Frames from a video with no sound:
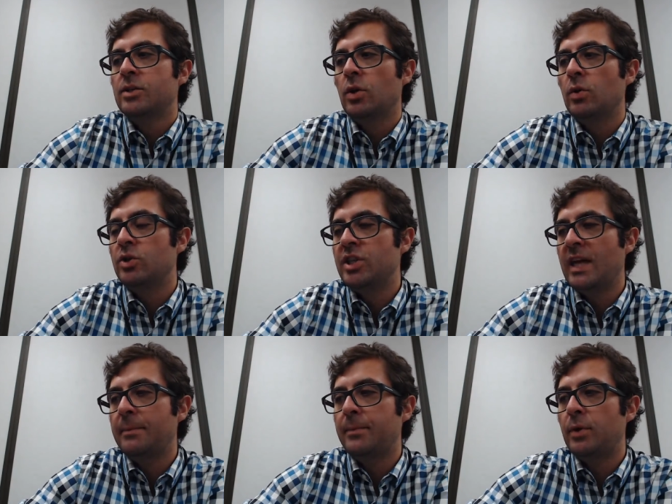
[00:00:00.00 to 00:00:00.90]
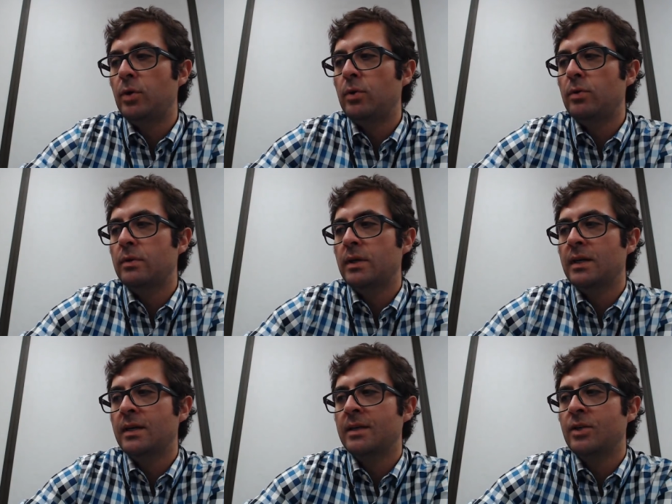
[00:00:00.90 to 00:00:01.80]
So
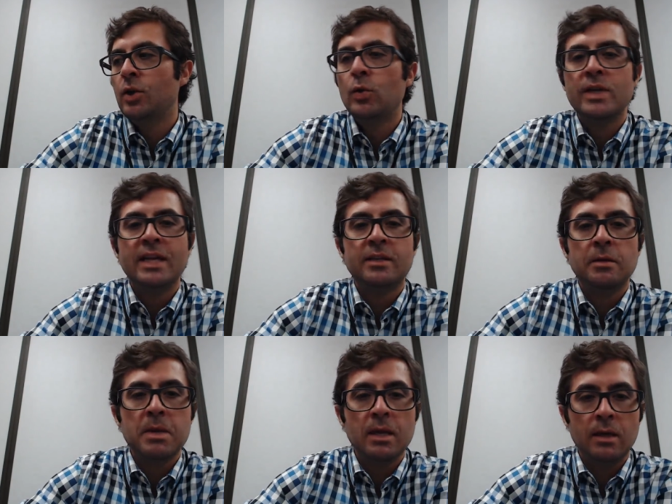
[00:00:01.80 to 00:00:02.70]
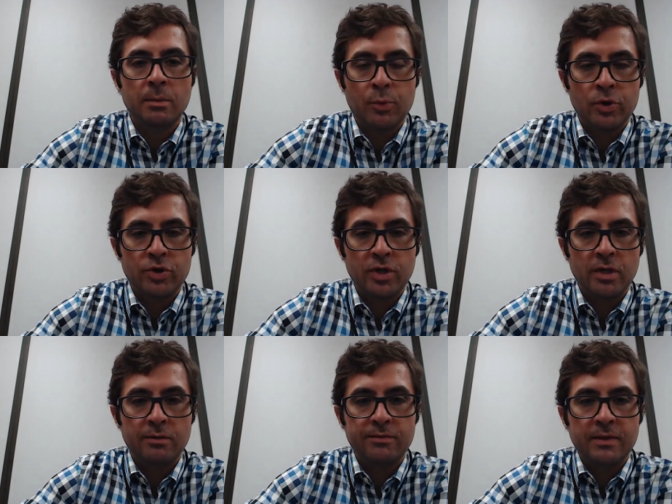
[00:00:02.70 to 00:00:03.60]
Jambro, no need to be
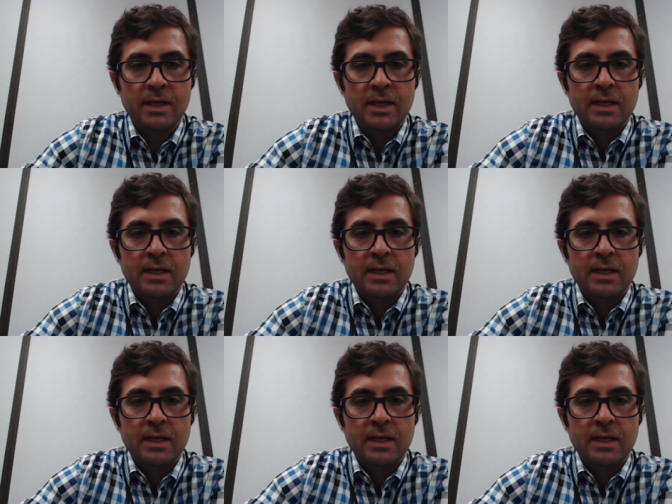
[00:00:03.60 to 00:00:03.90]
unappreciative.